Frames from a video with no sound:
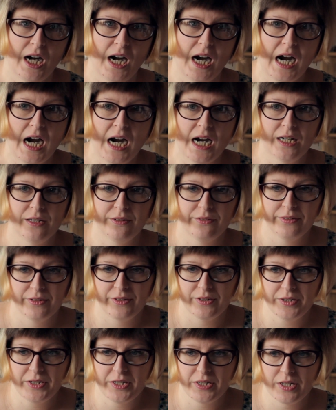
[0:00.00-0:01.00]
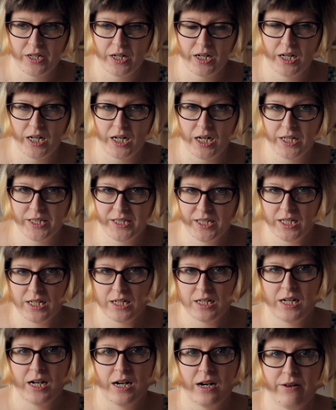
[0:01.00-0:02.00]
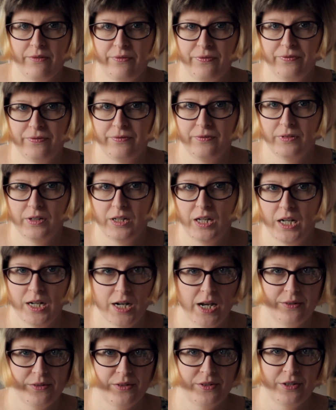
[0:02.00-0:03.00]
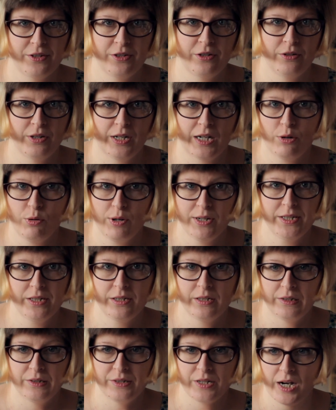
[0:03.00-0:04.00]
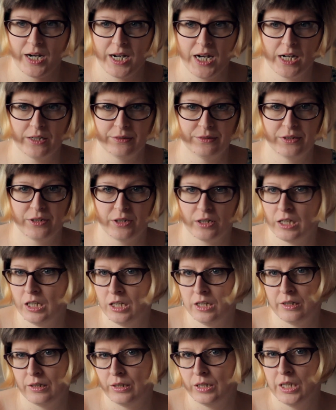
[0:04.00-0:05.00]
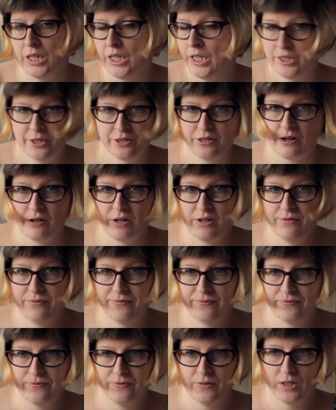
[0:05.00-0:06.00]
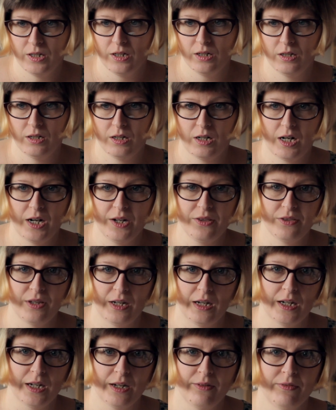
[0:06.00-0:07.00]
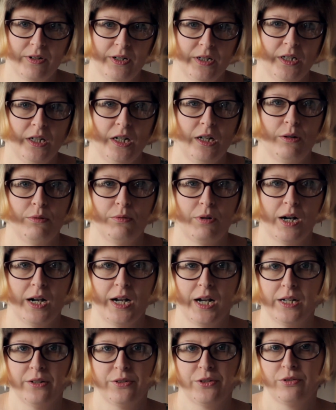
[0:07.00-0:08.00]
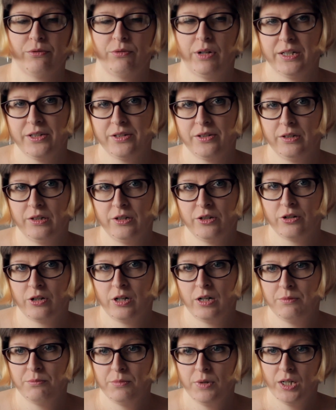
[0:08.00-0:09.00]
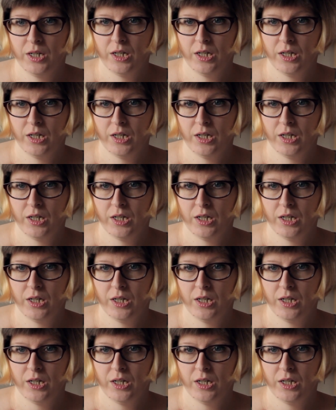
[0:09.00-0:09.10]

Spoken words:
and I didn't have an answer to their questions. I hadn't a clue. So if I knew I had Tourette's syndrome,